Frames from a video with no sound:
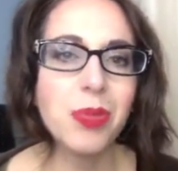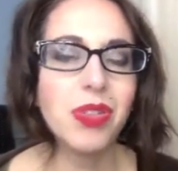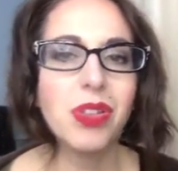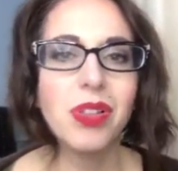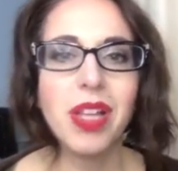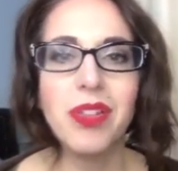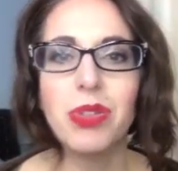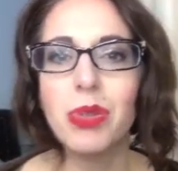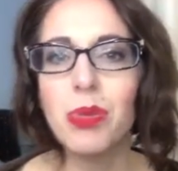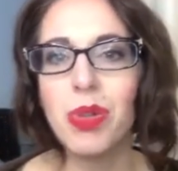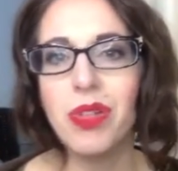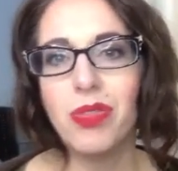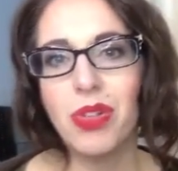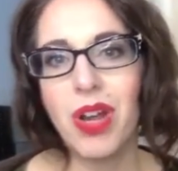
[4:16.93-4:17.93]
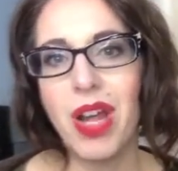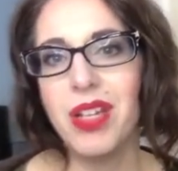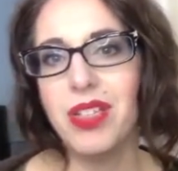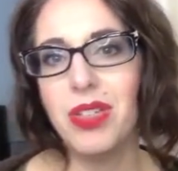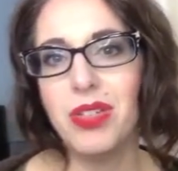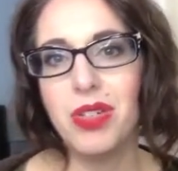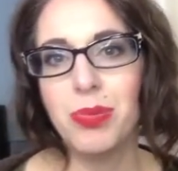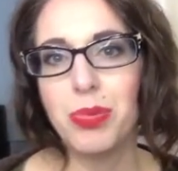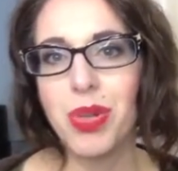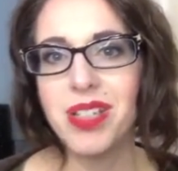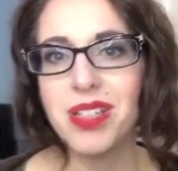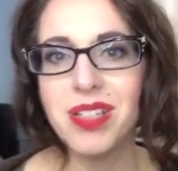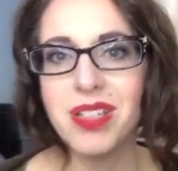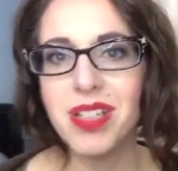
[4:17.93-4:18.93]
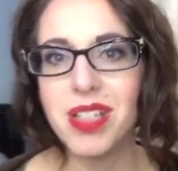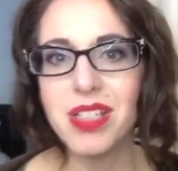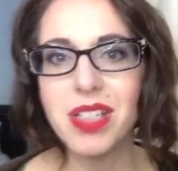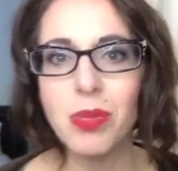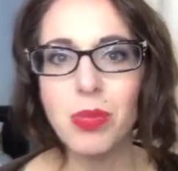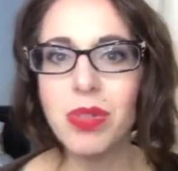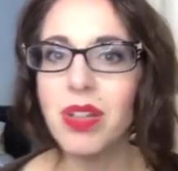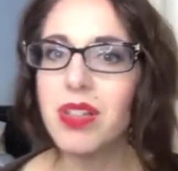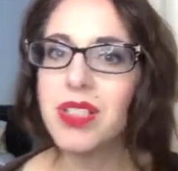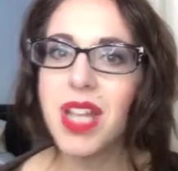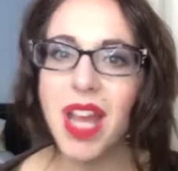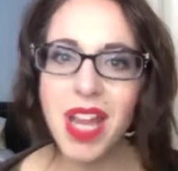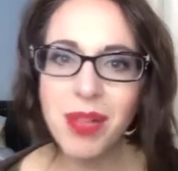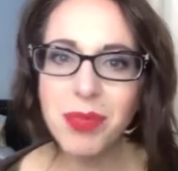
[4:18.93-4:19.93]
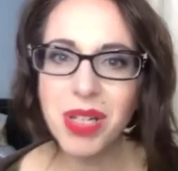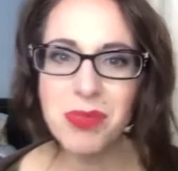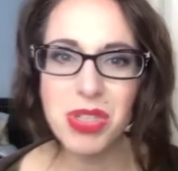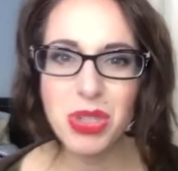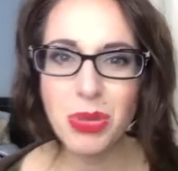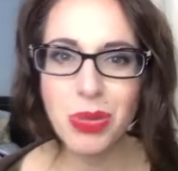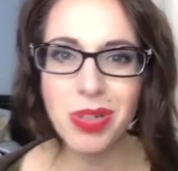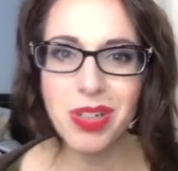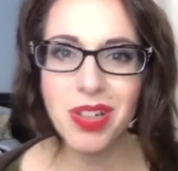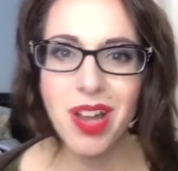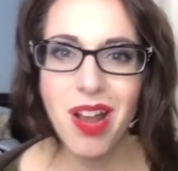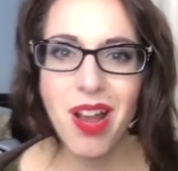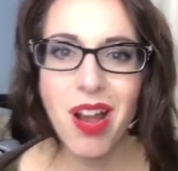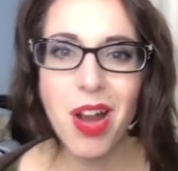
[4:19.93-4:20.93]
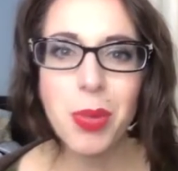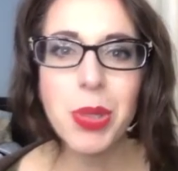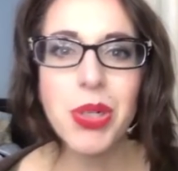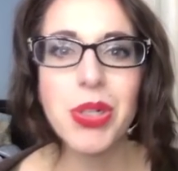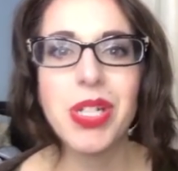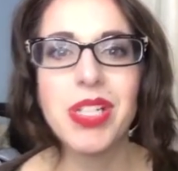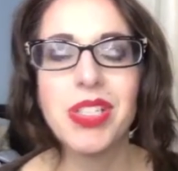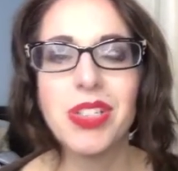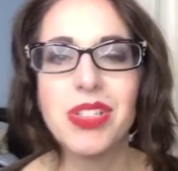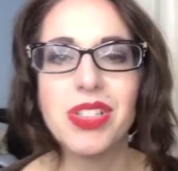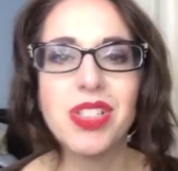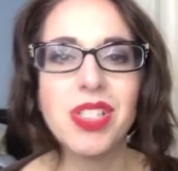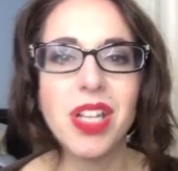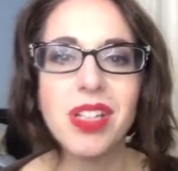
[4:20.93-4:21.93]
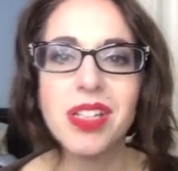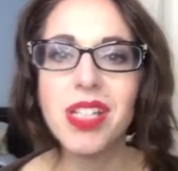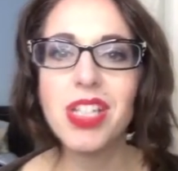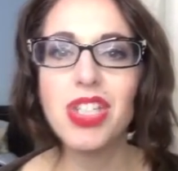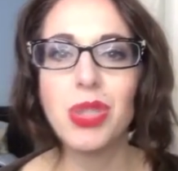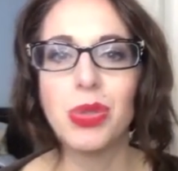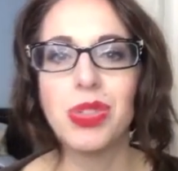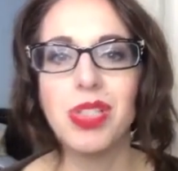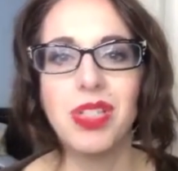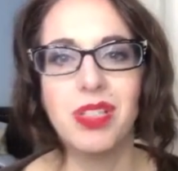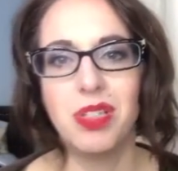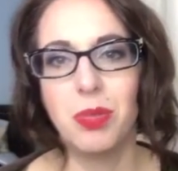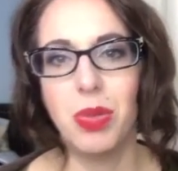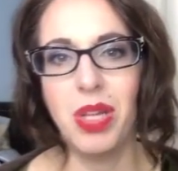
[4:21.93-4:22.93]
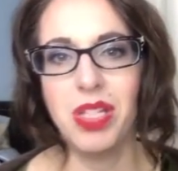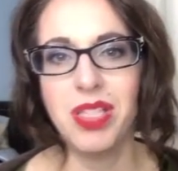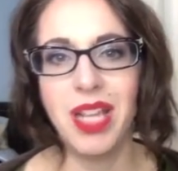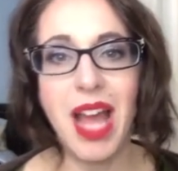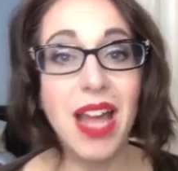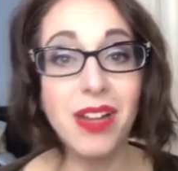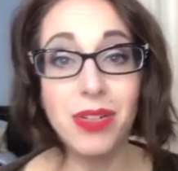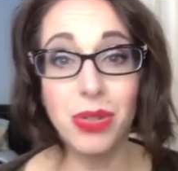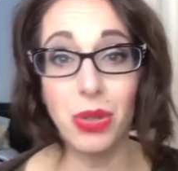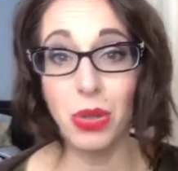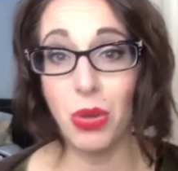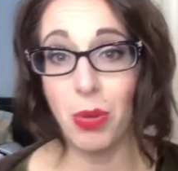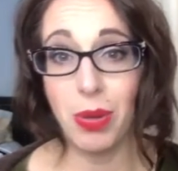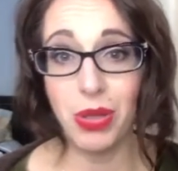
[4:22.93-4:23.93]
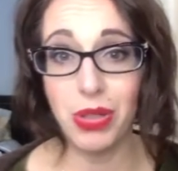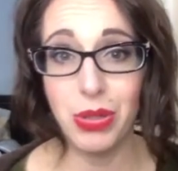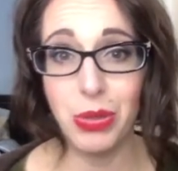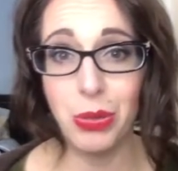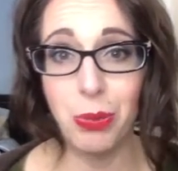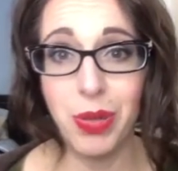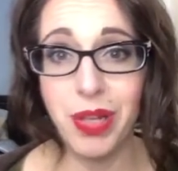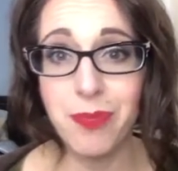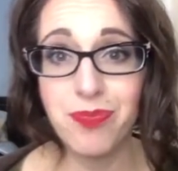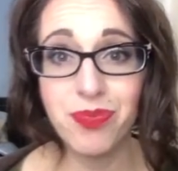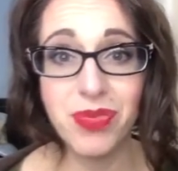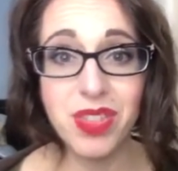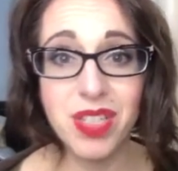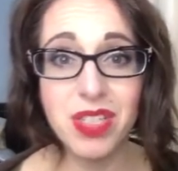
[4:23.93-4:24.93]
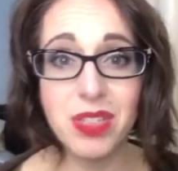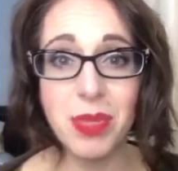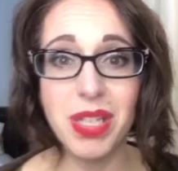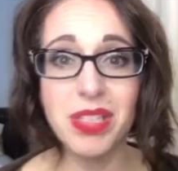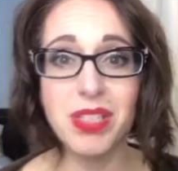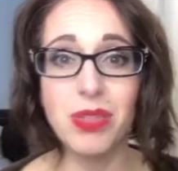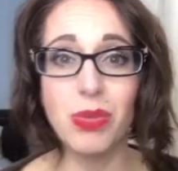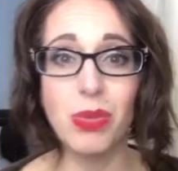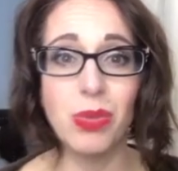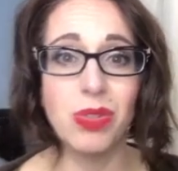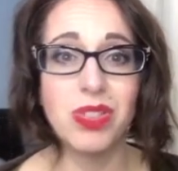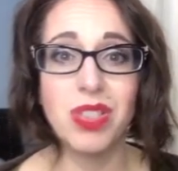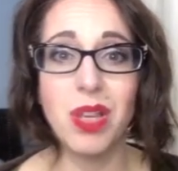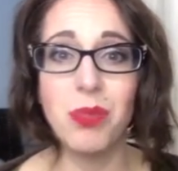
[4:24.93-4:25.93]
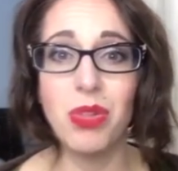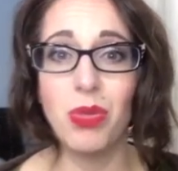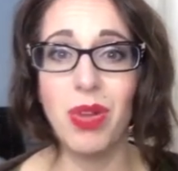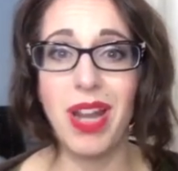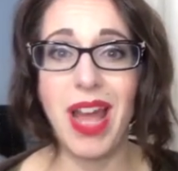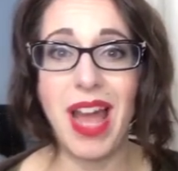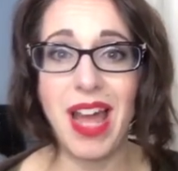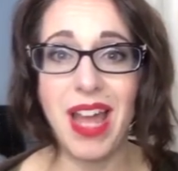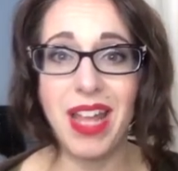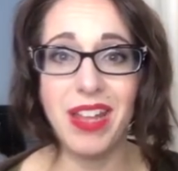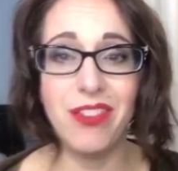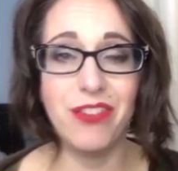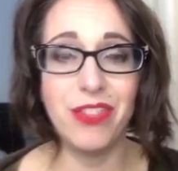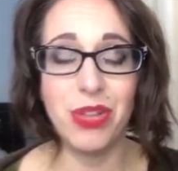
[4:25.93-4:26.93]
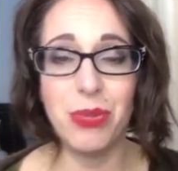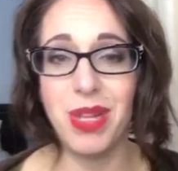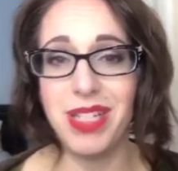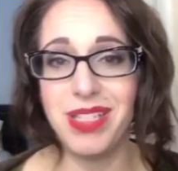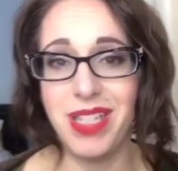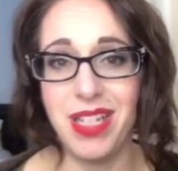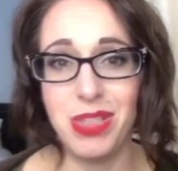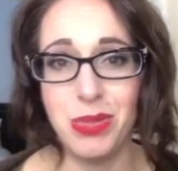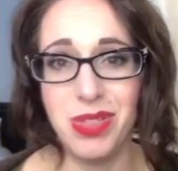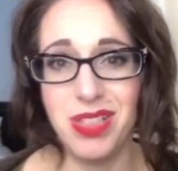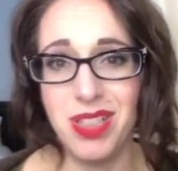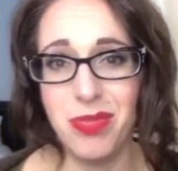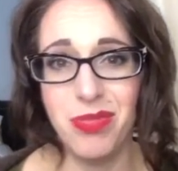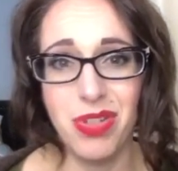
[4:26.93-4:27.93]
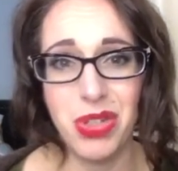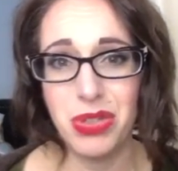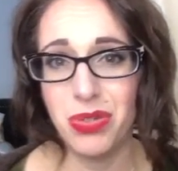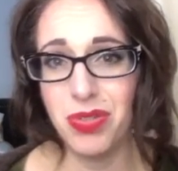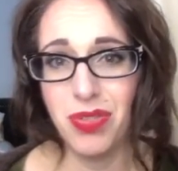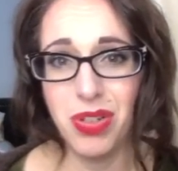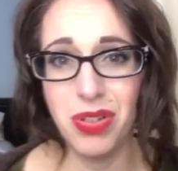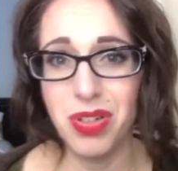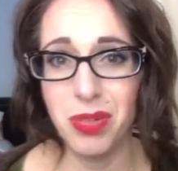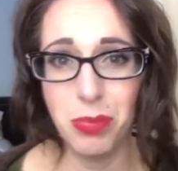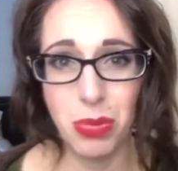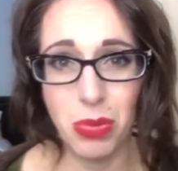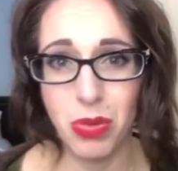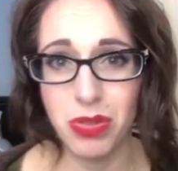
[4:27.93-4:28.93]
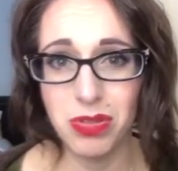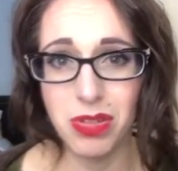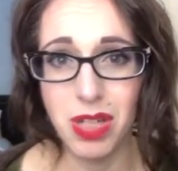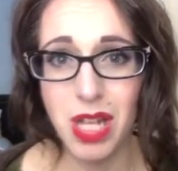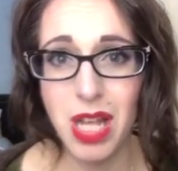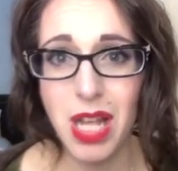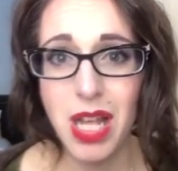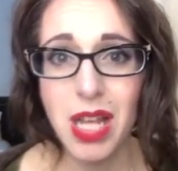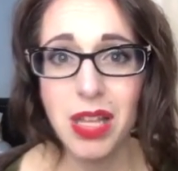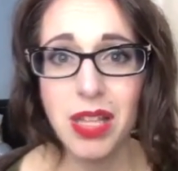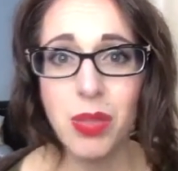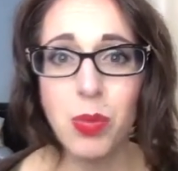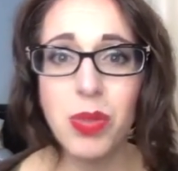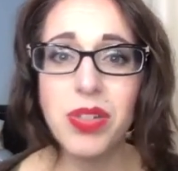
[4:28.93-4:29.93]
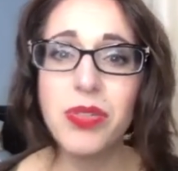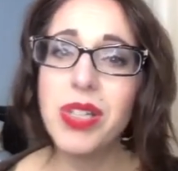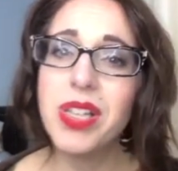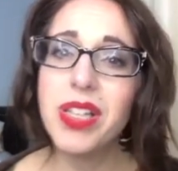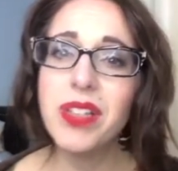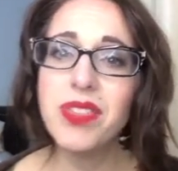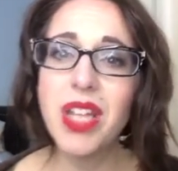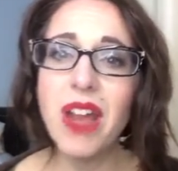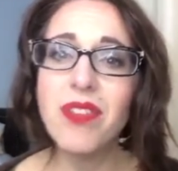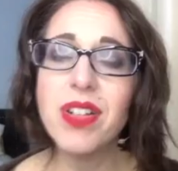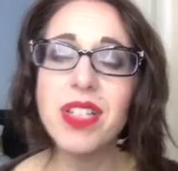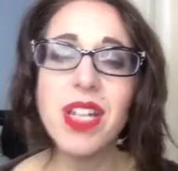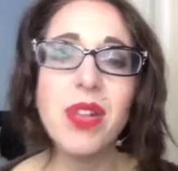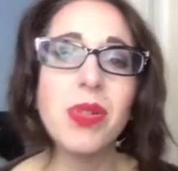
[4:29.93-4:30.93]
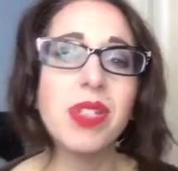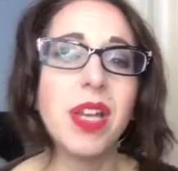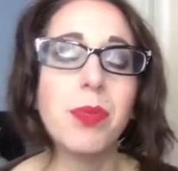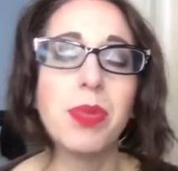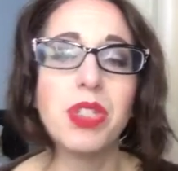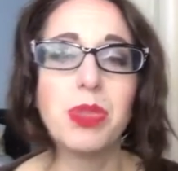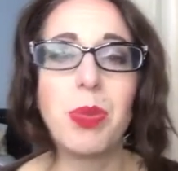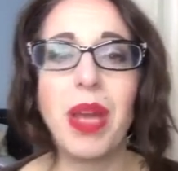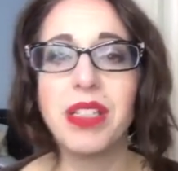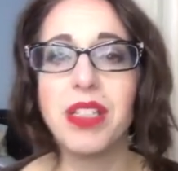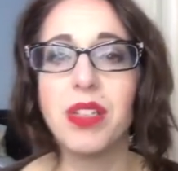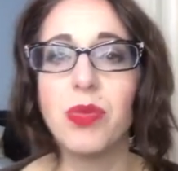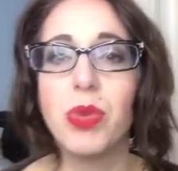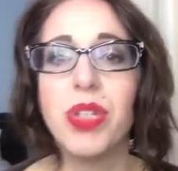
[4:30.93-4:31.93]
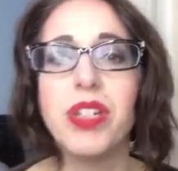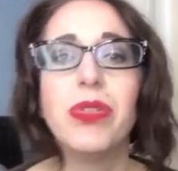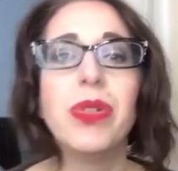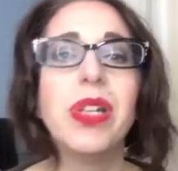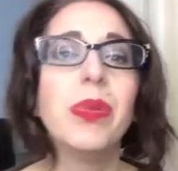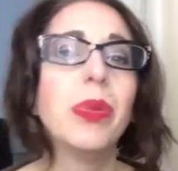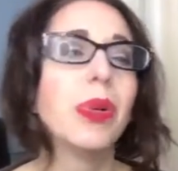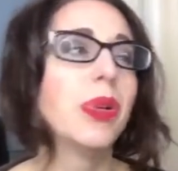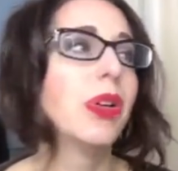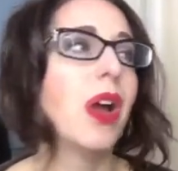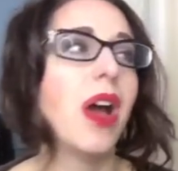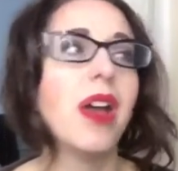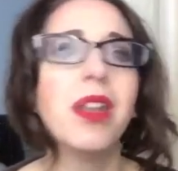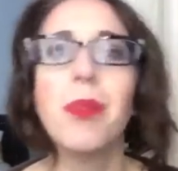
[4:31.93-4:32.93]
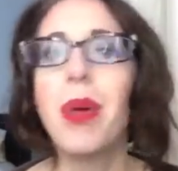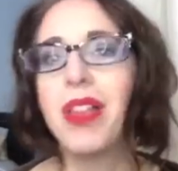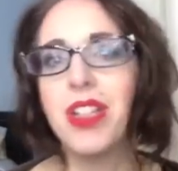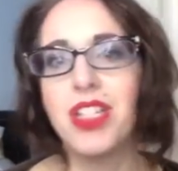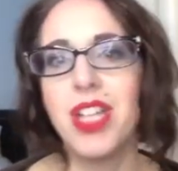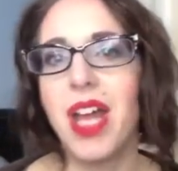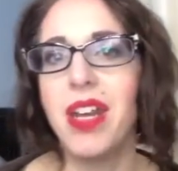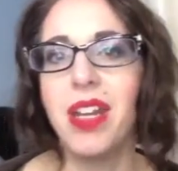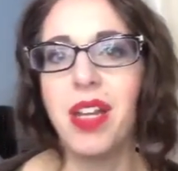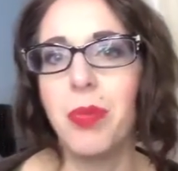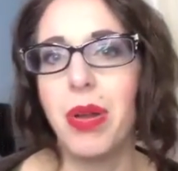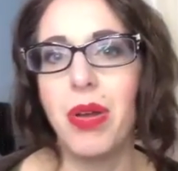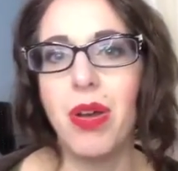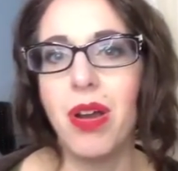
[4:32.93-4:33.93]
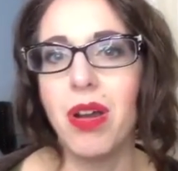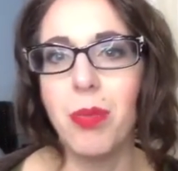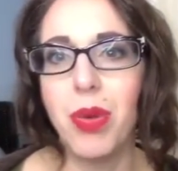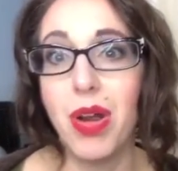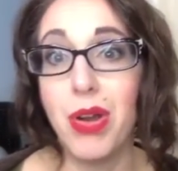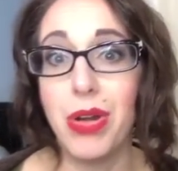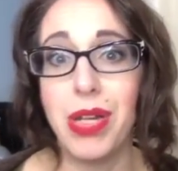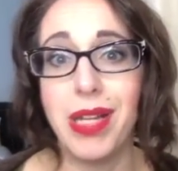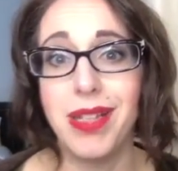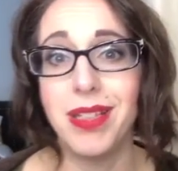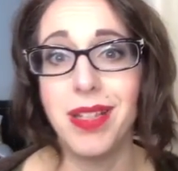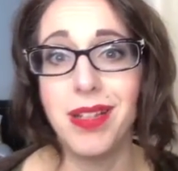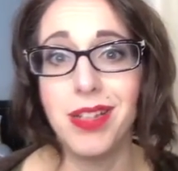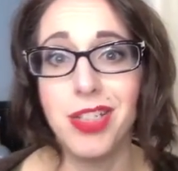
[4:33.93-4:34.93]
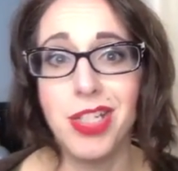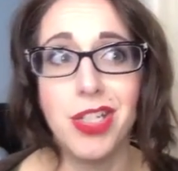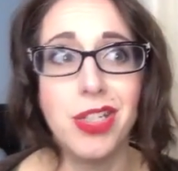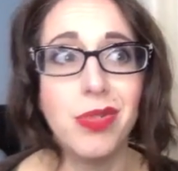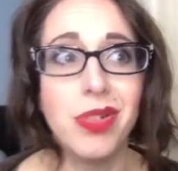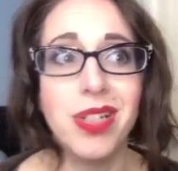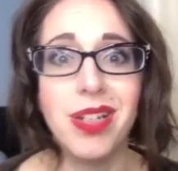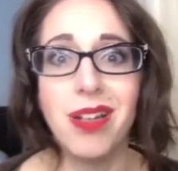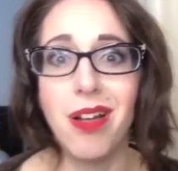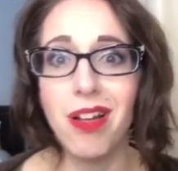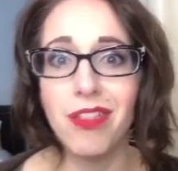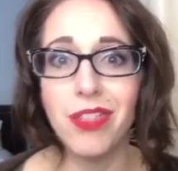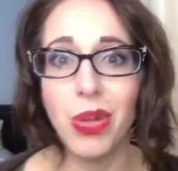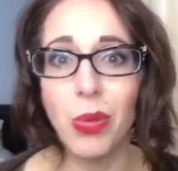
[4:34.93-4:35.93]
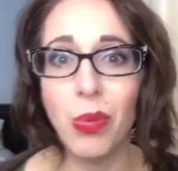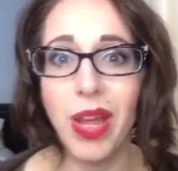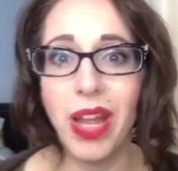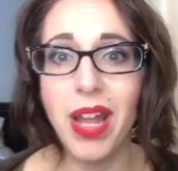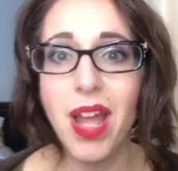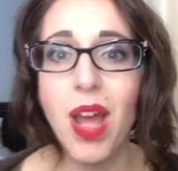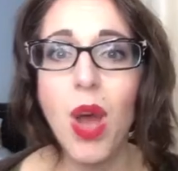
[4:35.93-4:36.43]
Their lives are one of gratitude and presentness. Like when our time comes short, our priorities are suddenly jolted into place. Like I don't know about you, but this makes some of what I fill my days with seem very trivial and important. Like what if we lived every day with that perspective? What if we were unapologetic about our priorities in a genuine and heartfelt way?